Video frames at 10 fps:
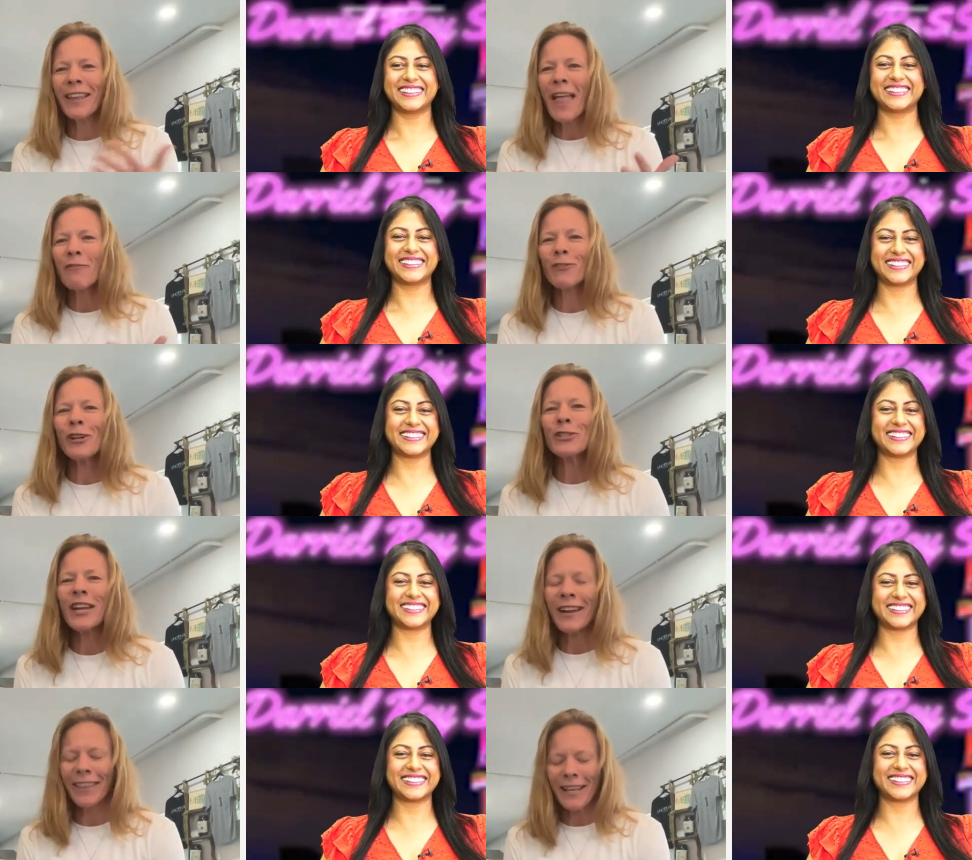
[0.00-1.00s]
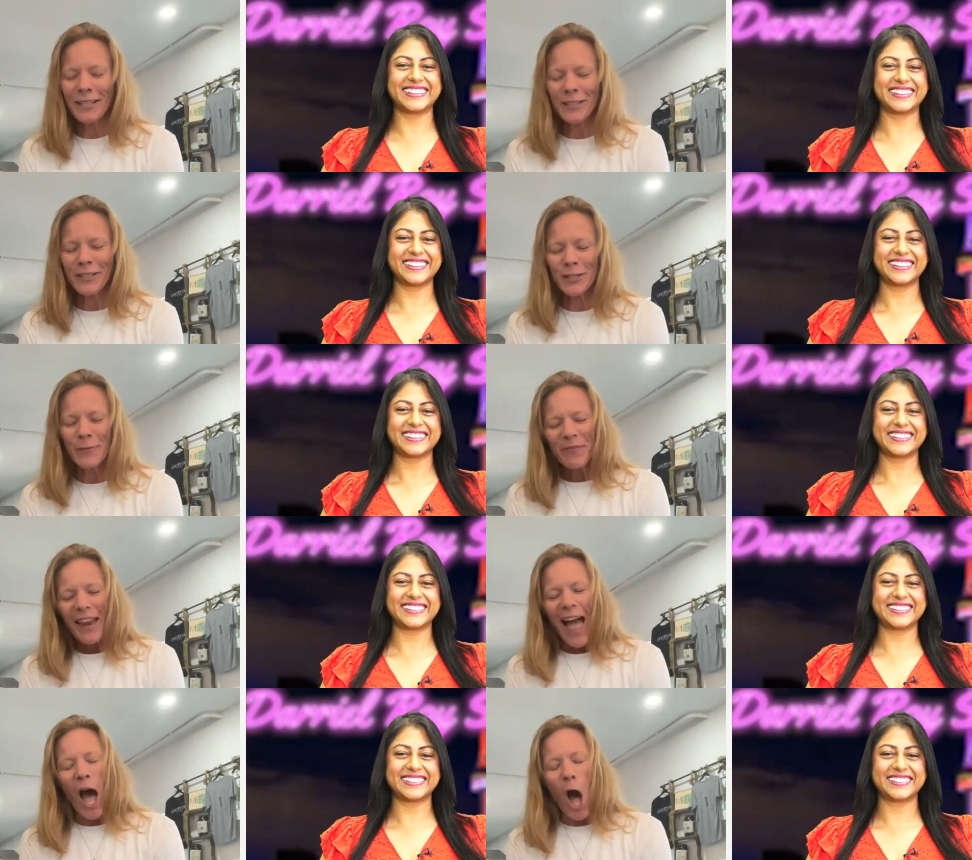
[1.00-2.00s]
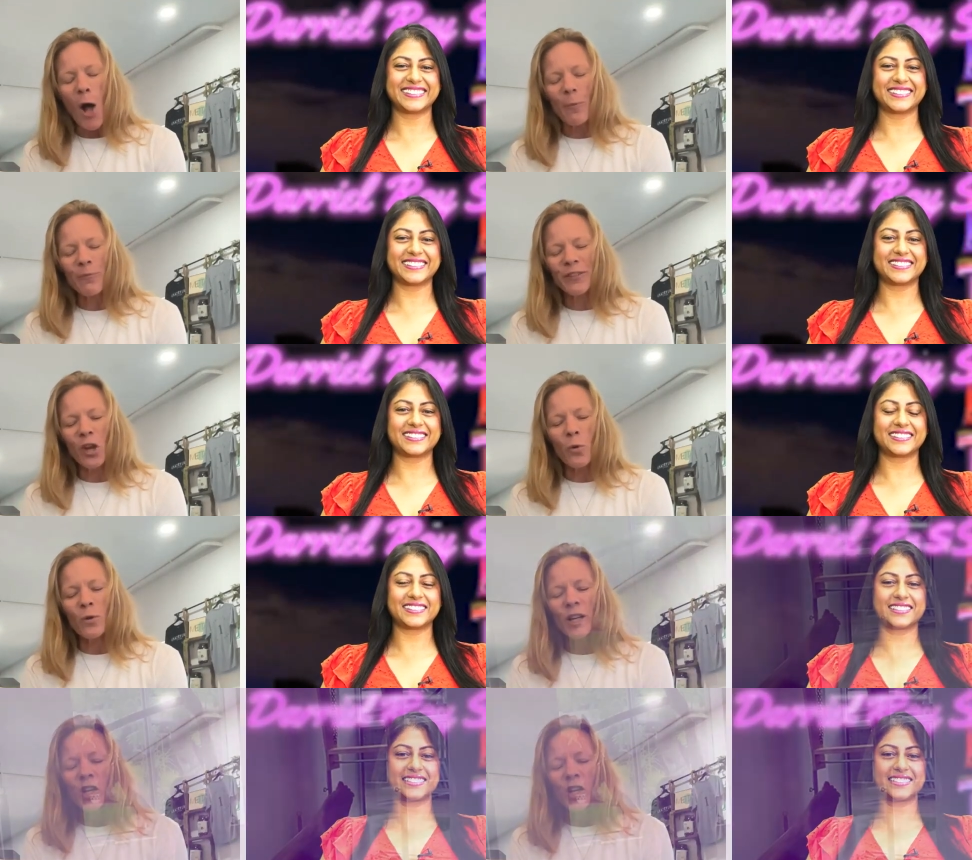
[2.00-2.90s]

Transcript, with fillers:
Speaker 1: in that French side of things. Um, so we're